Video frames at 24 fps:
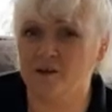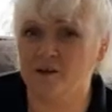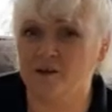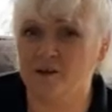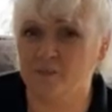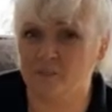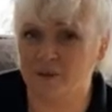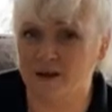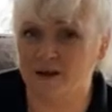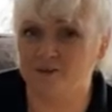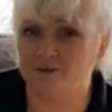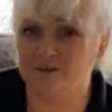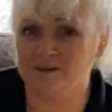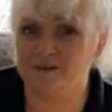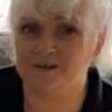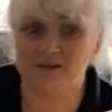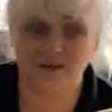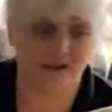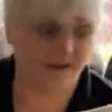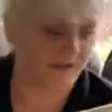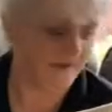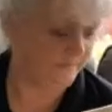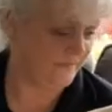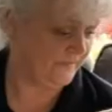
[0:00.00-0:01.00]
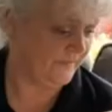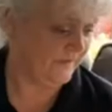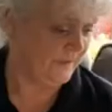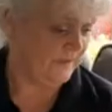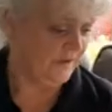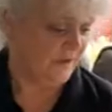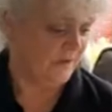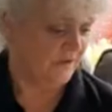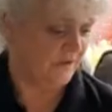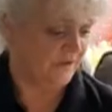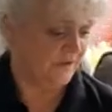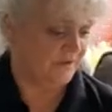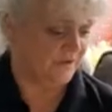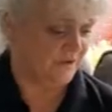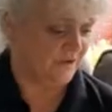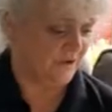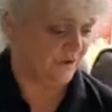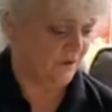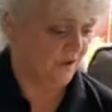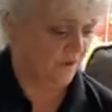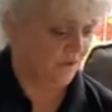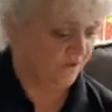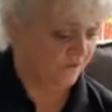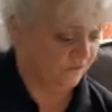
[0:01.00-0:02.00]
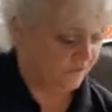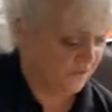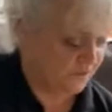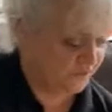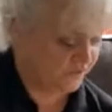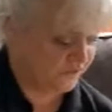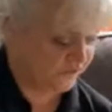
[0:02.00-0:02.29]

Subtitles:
at £1, isn't it? So was